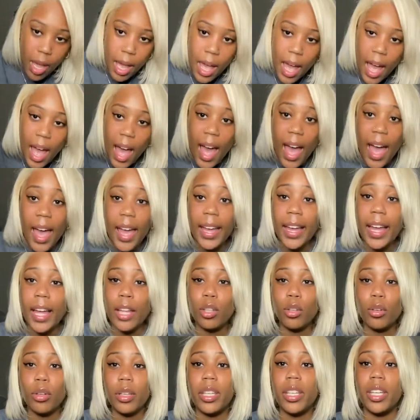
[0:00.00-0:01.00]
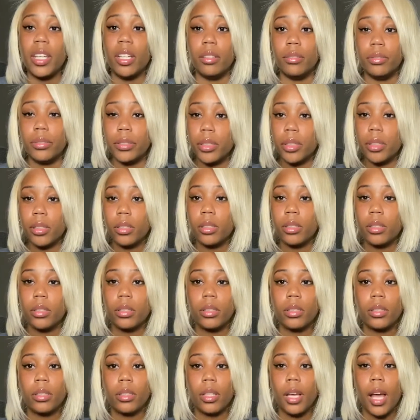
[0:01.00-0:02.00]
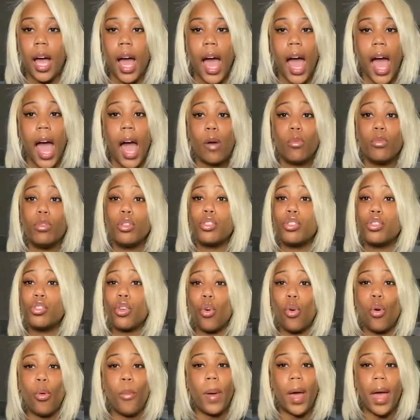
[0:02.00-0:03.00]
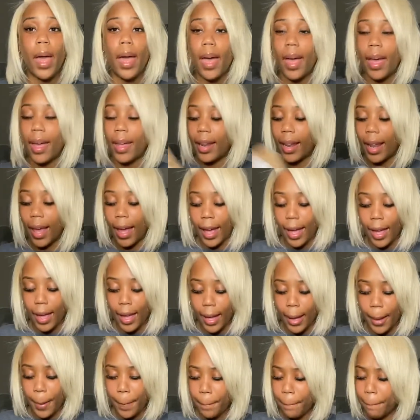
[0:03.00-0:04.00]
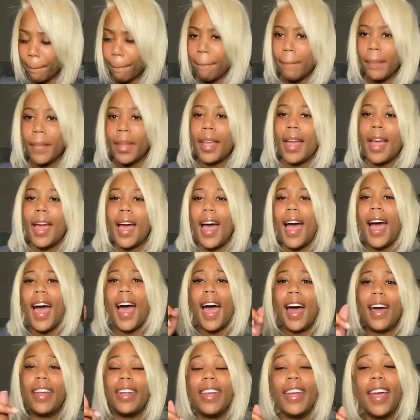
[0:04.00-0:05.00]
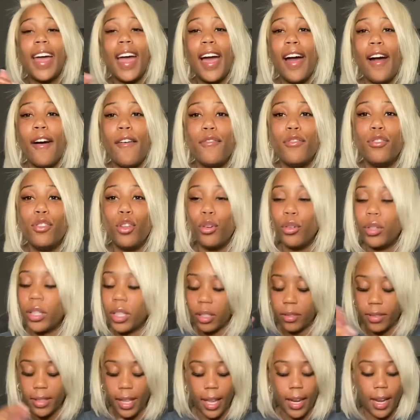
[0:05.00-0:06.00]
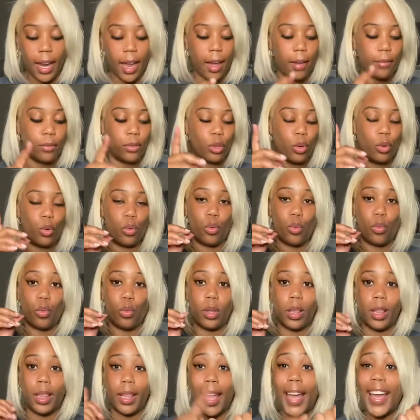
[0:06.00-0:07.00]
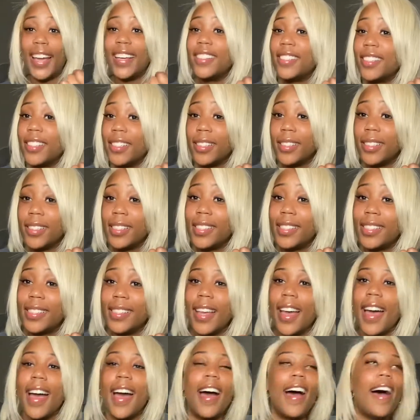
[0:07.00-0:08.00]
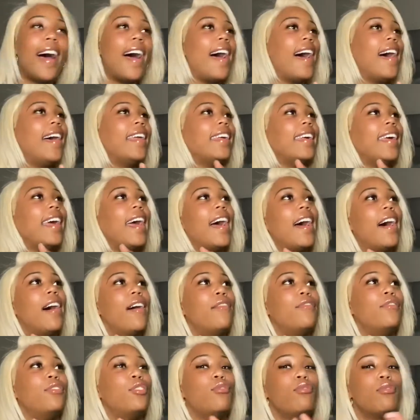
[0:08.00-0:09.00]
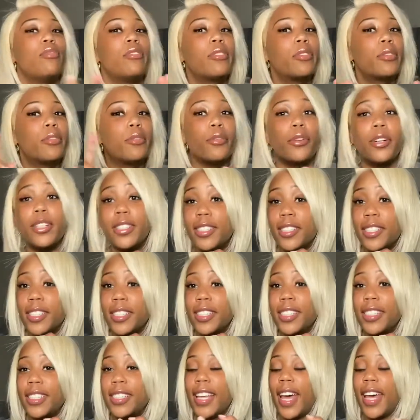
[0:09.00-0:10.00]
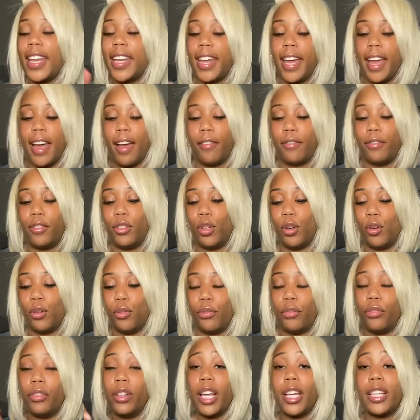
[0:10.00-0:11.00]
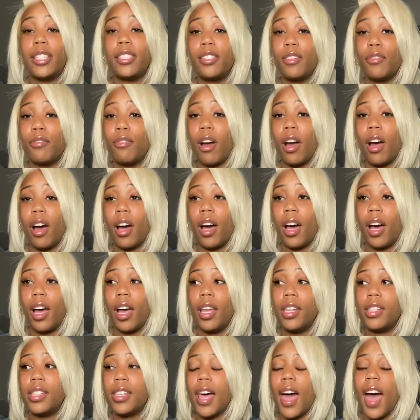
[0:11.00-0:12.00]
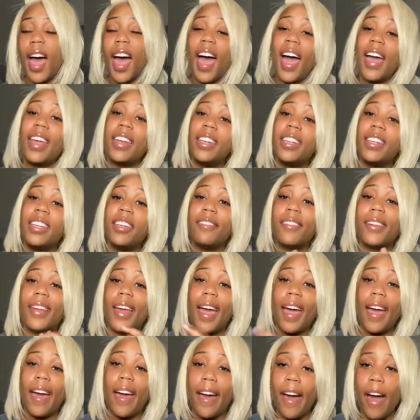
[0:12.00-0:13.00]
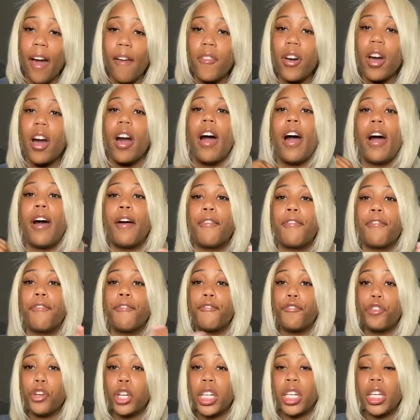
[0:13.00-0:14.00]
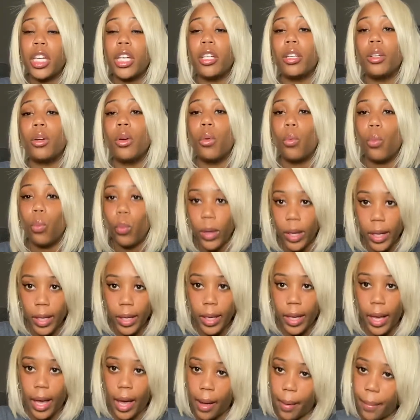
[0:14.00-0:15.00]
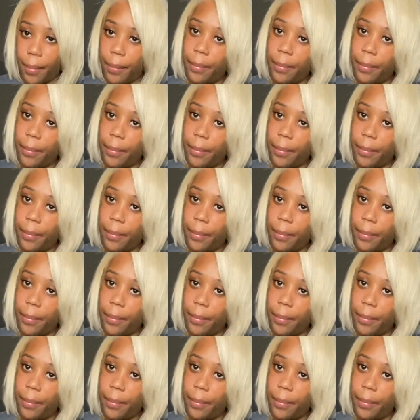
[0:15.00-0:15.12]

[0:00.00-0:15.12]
I ain't got no gifts. I was so mad. Like, I didn't have no gifts. I didn't have no lashes. I didn't have no scrunchies. I didn't have no flexi rods. I didn't even have a freaking wig cap.